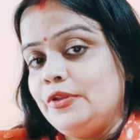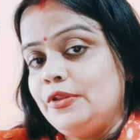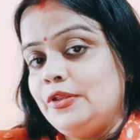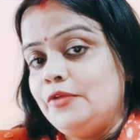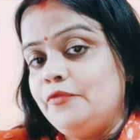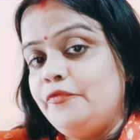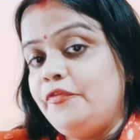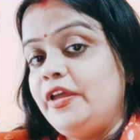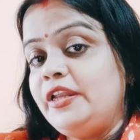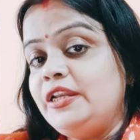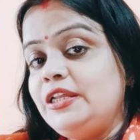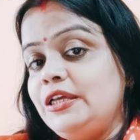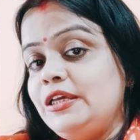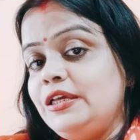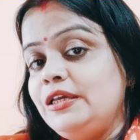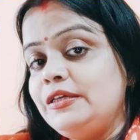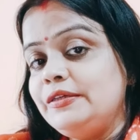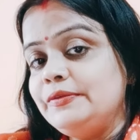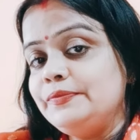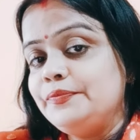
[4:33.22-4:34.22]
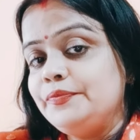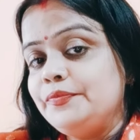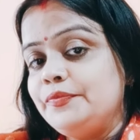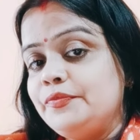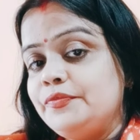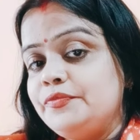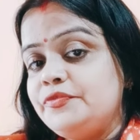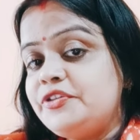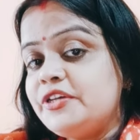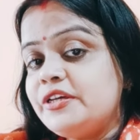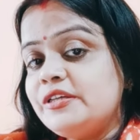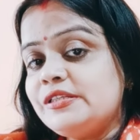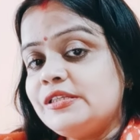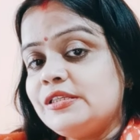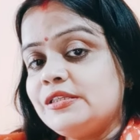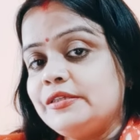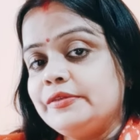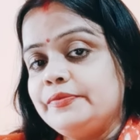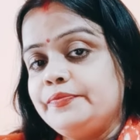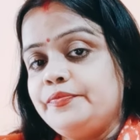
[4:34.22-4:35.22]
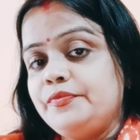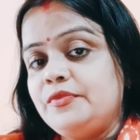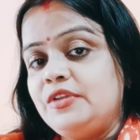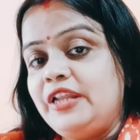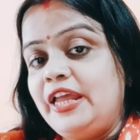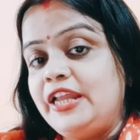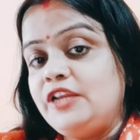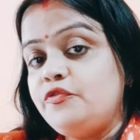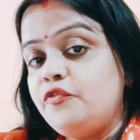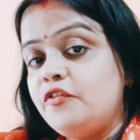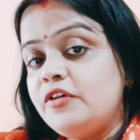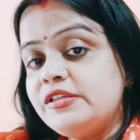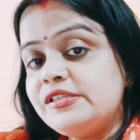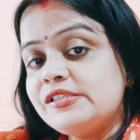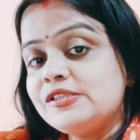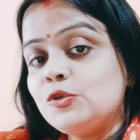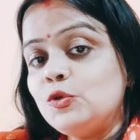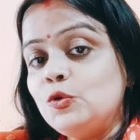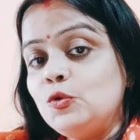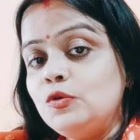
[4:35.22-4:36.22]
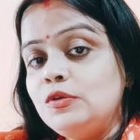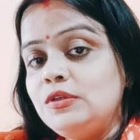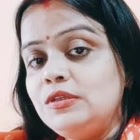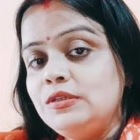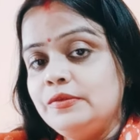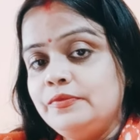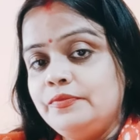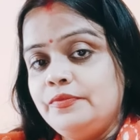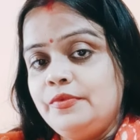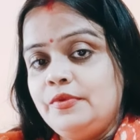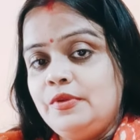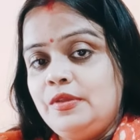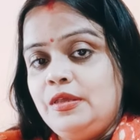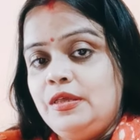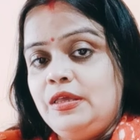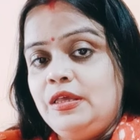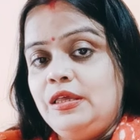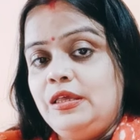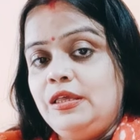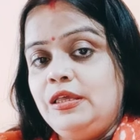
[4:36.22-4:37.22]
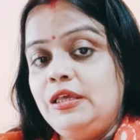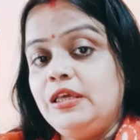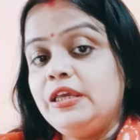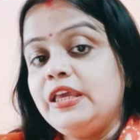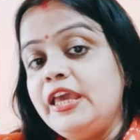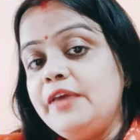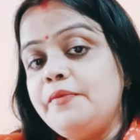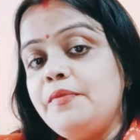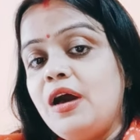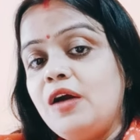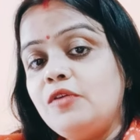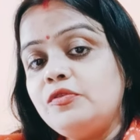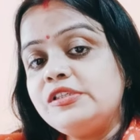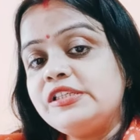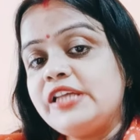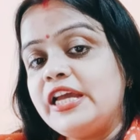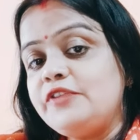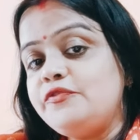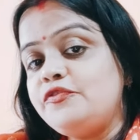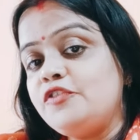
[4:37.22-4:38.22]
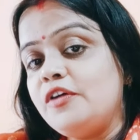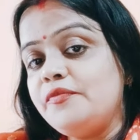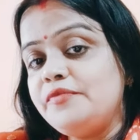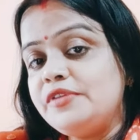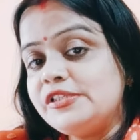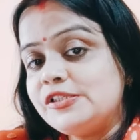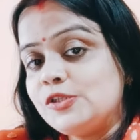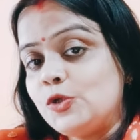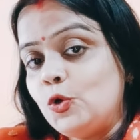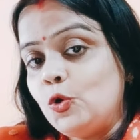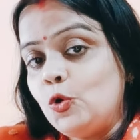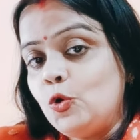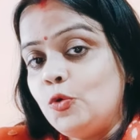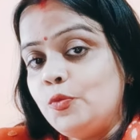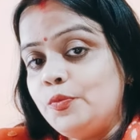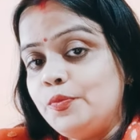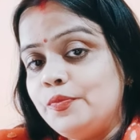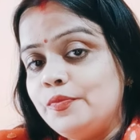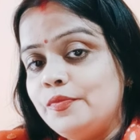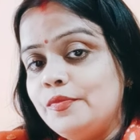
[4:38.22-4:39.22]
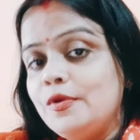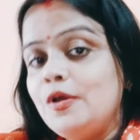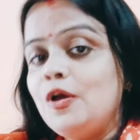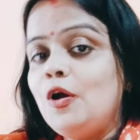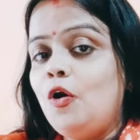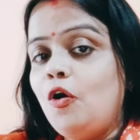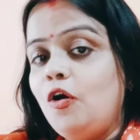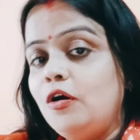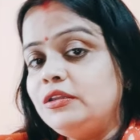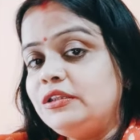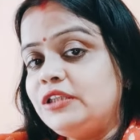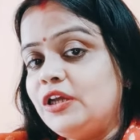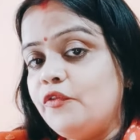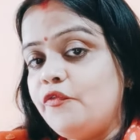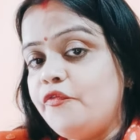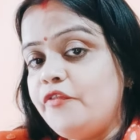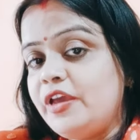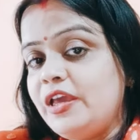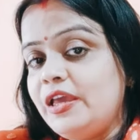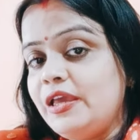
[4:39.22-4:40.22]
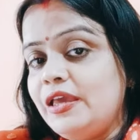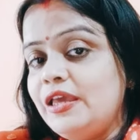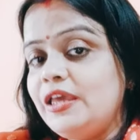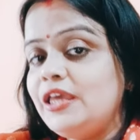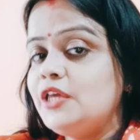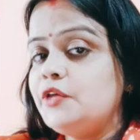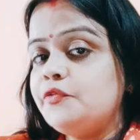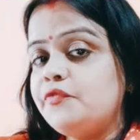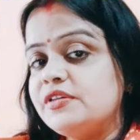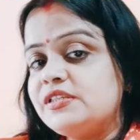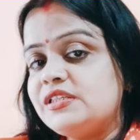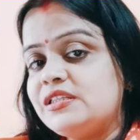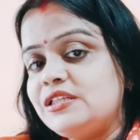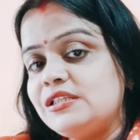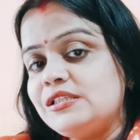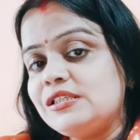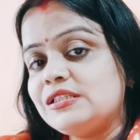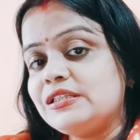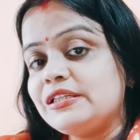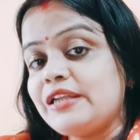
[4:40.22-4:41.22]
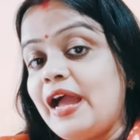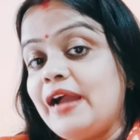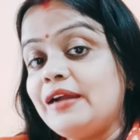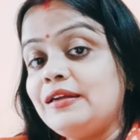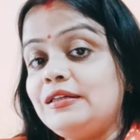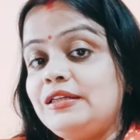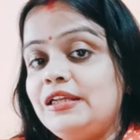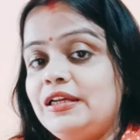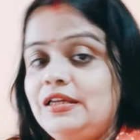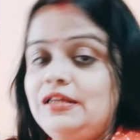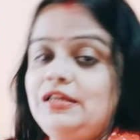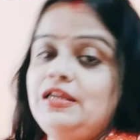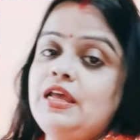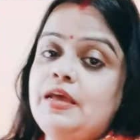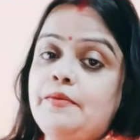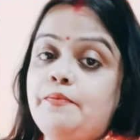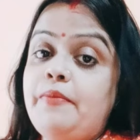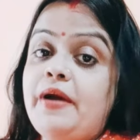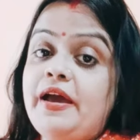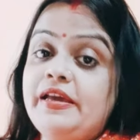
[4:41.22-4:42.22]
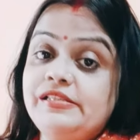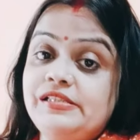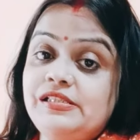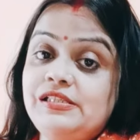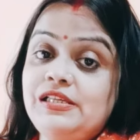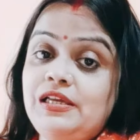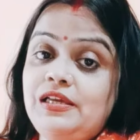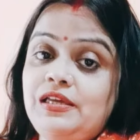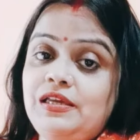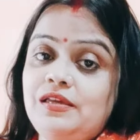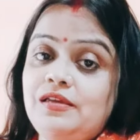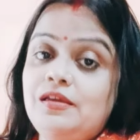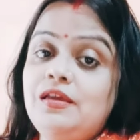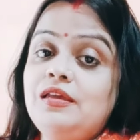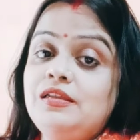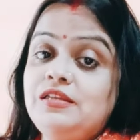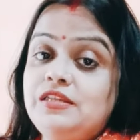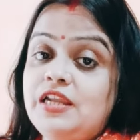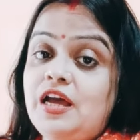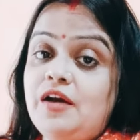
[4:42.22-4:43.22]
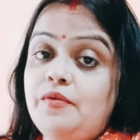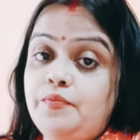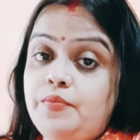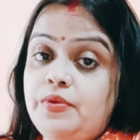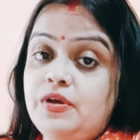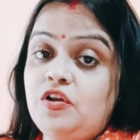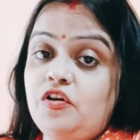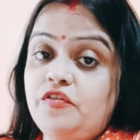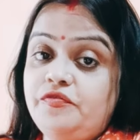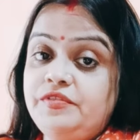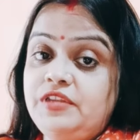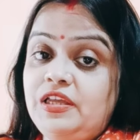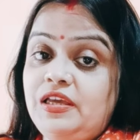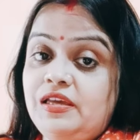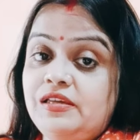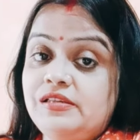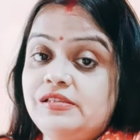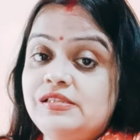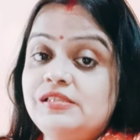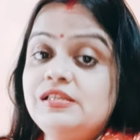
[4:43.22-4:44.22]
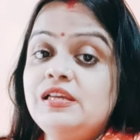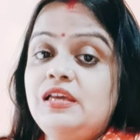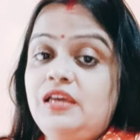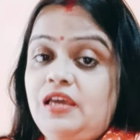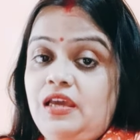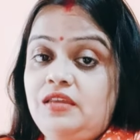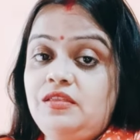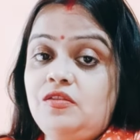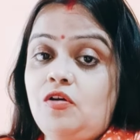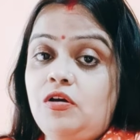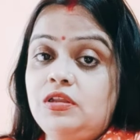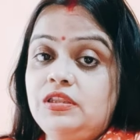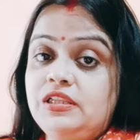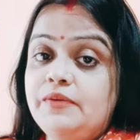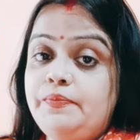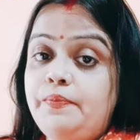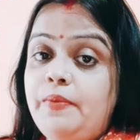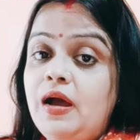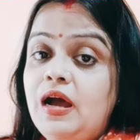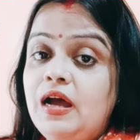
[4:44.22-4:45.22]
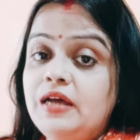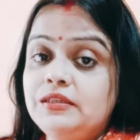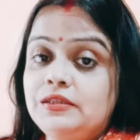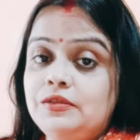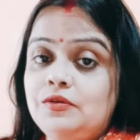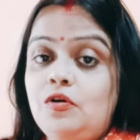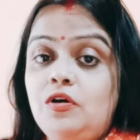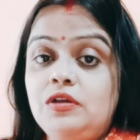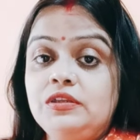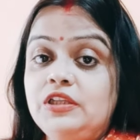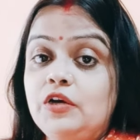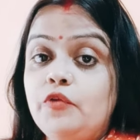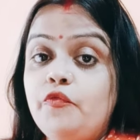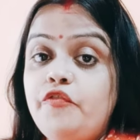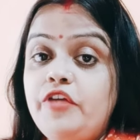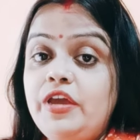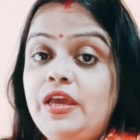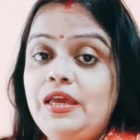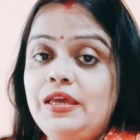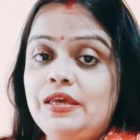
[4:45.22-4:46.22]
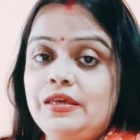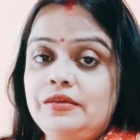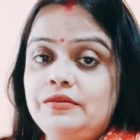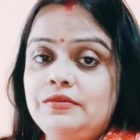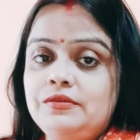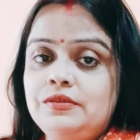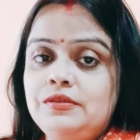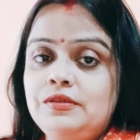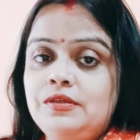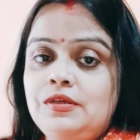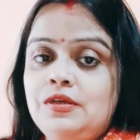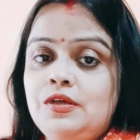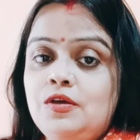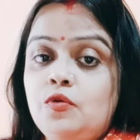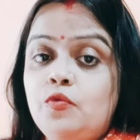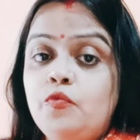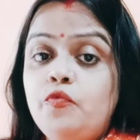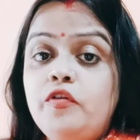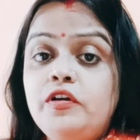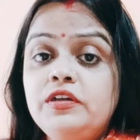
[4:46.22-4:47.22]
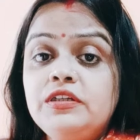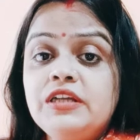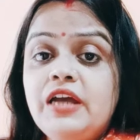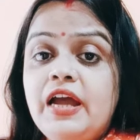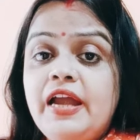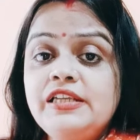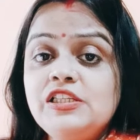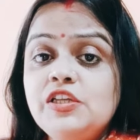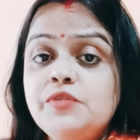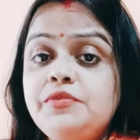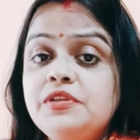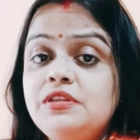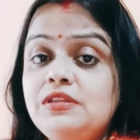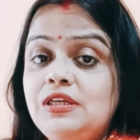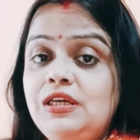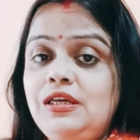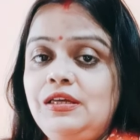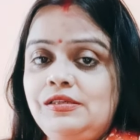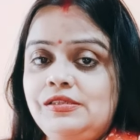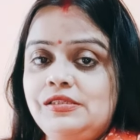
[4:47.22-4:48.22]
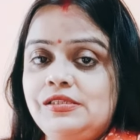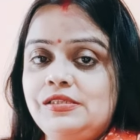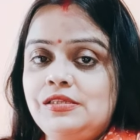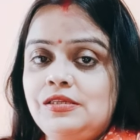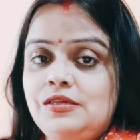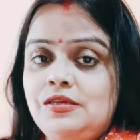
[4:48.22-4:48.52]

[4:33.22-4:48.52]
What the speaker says: When he just late for school, he came outside from his home. On the way, he was distracted by seeing number of things on the path, on the way. What kinds of the things?